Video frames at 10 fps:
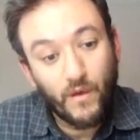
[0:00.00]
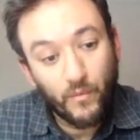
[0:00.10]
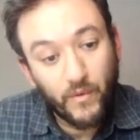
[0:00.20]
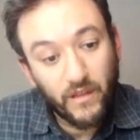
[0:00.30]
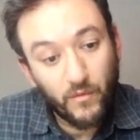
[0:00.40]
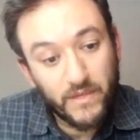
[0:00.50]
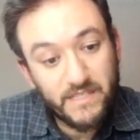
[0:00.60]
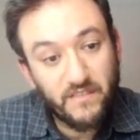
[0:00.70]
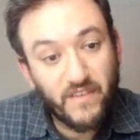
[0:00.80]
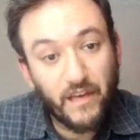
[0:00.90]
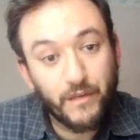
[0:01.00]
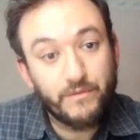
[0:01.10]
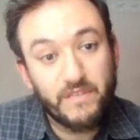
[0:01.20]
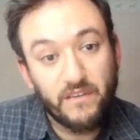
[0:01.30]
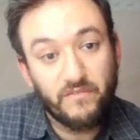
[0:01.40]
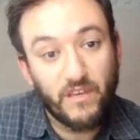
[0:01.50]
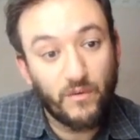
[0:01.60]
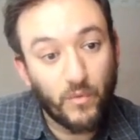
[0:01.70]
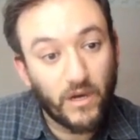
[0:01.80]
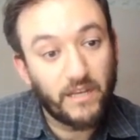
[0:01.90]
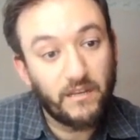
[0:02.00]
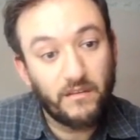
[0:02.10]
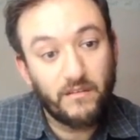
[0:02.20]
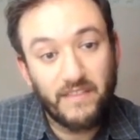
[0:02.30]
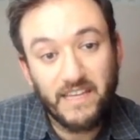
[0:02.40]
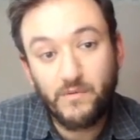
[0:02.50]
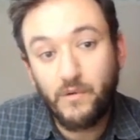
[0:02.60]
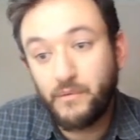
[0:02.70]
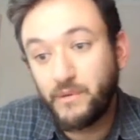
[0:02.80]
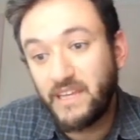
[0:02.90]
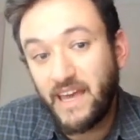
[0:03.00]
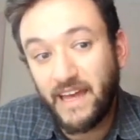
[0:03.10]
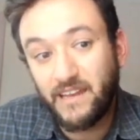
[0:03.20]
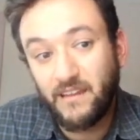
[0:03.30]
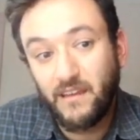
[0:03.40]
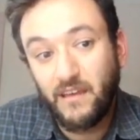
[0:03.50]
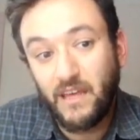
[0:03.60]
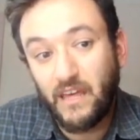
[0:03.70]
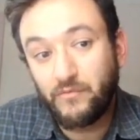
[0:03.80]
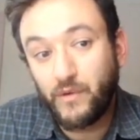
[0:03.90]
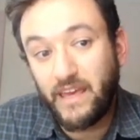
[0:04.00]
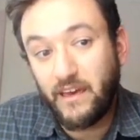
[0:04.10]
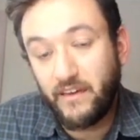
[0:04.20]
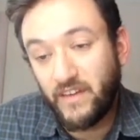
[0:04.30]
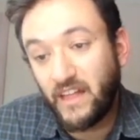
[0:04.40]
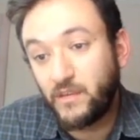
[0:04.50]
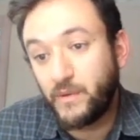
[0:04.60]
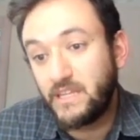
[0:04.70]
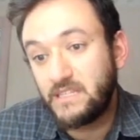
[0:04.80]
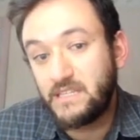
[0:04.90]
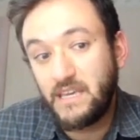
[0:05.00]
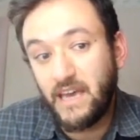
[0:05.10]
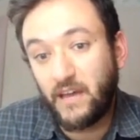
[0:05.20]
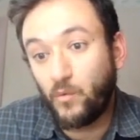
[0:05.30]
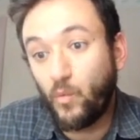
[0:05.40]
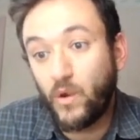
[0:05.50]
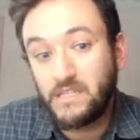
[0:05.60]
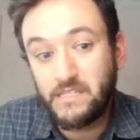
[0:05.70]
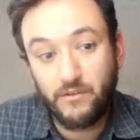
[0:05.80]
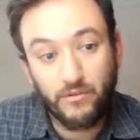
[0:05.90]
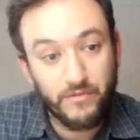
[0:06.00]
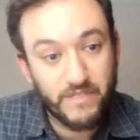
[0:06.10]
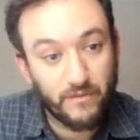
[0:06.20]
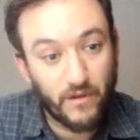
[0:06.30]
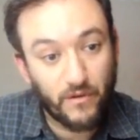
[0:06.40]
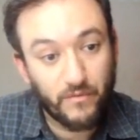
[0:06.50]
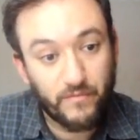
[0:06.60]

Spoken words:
Well, what's the value t of e1? That's what we would get if we evaluate t at 1, 0, 0.